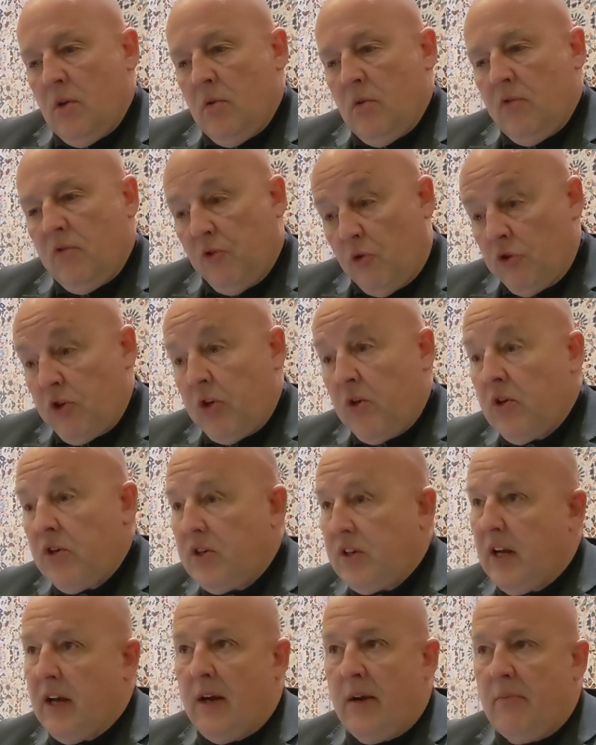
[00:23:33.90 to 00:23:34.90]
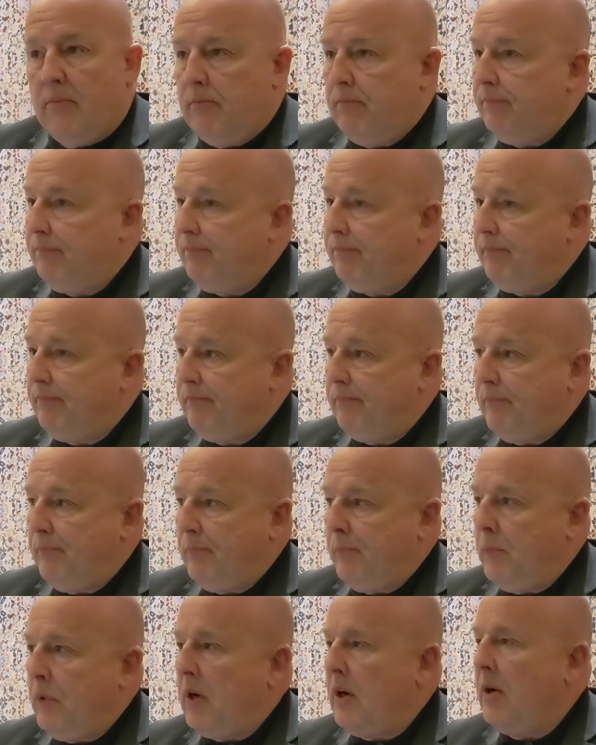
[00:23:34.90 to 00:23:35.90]
phone you to say,
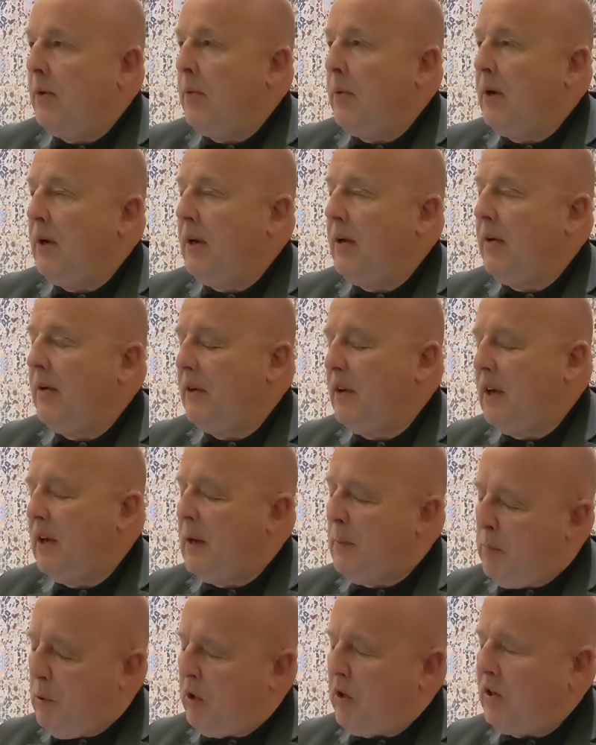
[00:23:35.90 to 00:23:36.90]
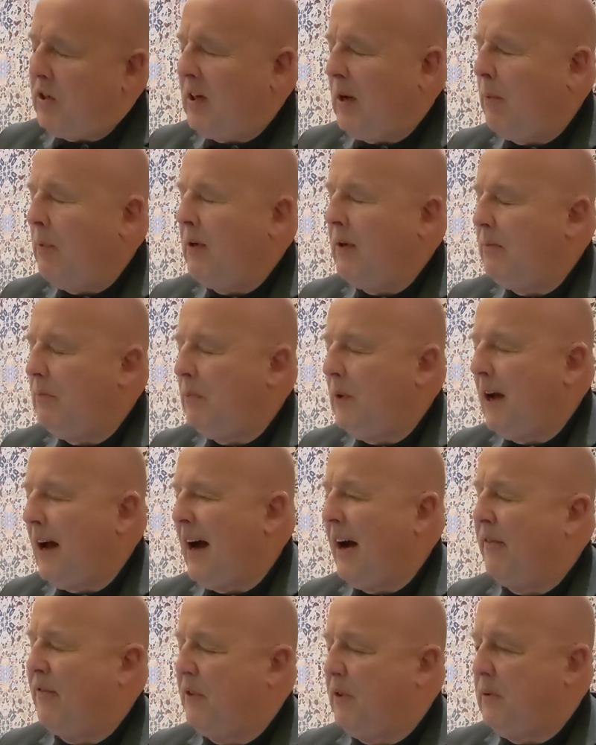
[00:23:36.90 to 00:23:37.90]
we in the book you say we
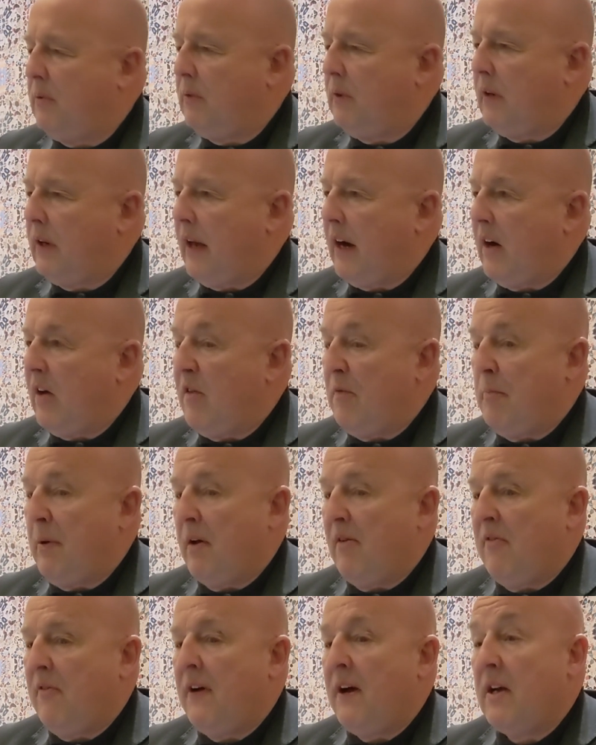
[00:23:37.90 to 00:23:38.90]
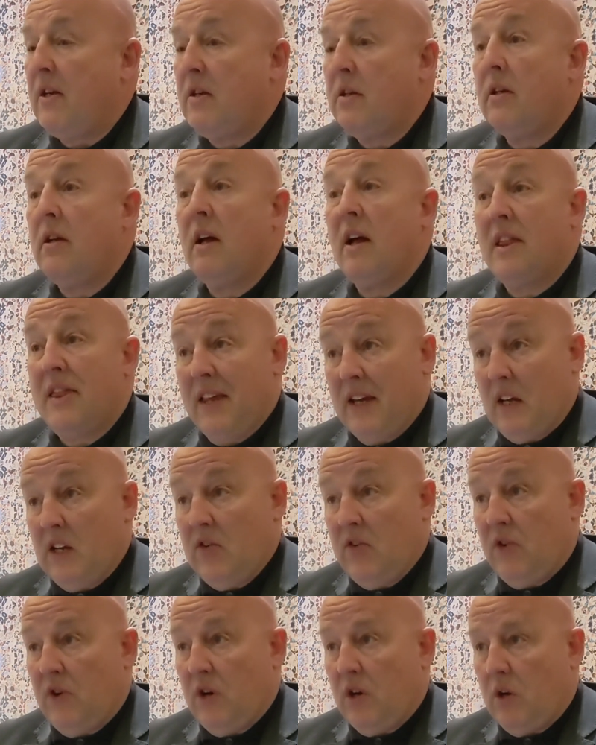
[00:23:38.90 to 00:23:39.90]
have to get out of Belfast. I think
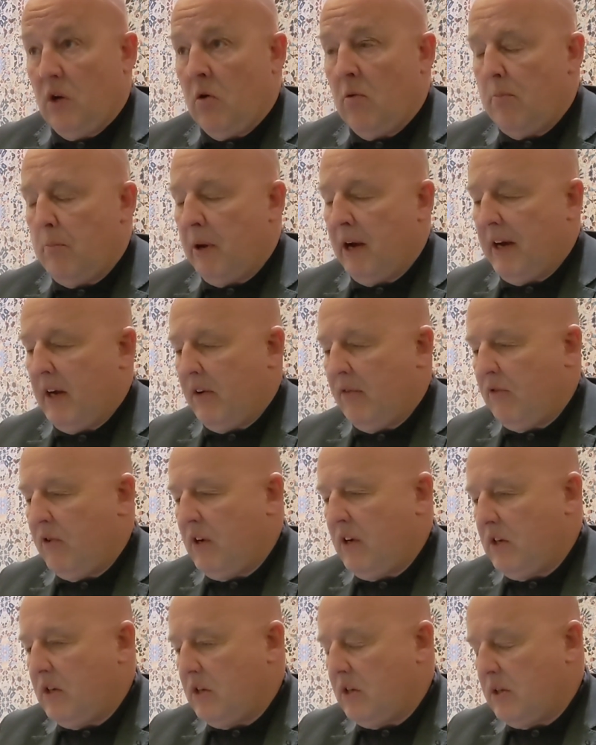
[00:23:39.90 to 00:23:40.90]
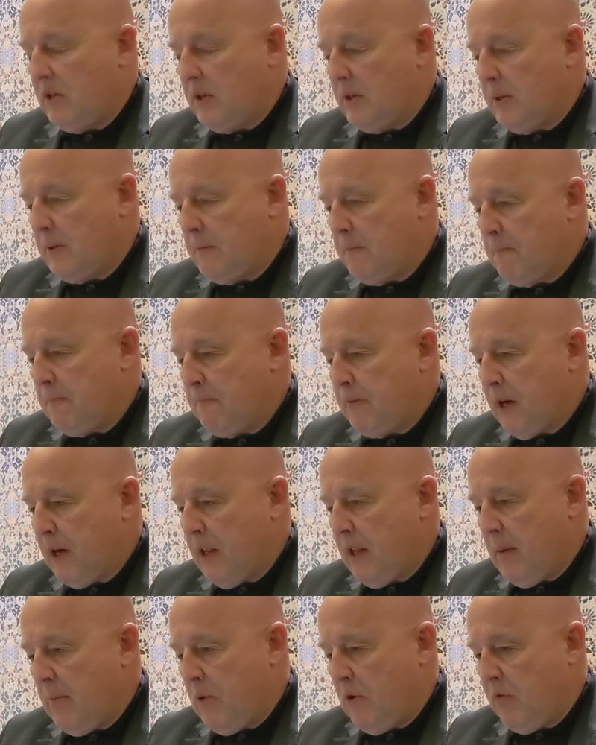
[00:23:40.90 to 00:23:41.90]
it's for a combine of reasons,
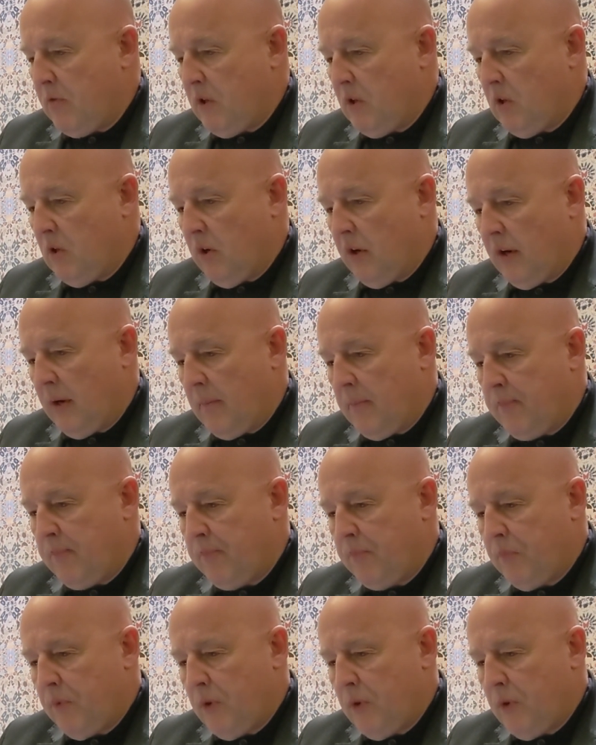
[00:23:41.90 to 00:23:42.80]
and they move to Nottingham.